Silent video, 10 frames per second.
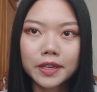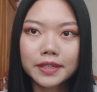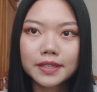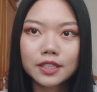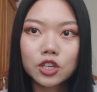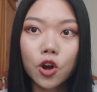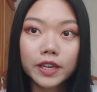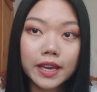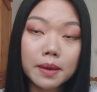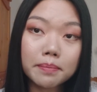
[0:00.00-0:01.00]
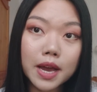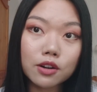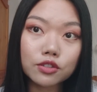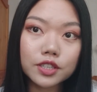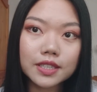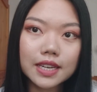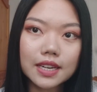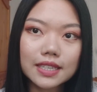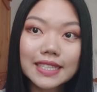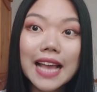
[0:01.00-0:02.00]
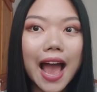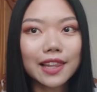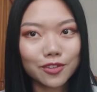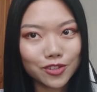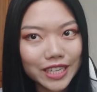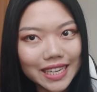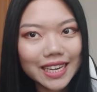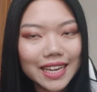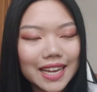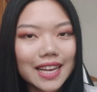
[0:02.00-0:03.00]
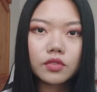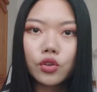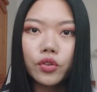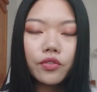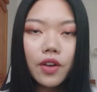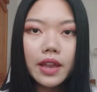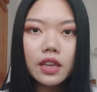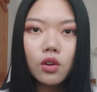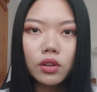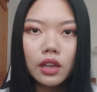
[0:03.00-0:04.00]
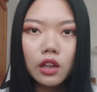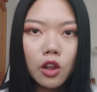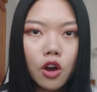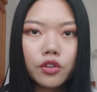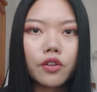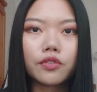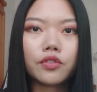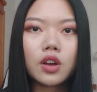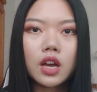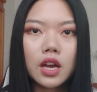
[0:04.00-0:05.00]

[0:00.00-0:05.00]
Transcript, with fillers: is talking about their salary. You could find it on a lot of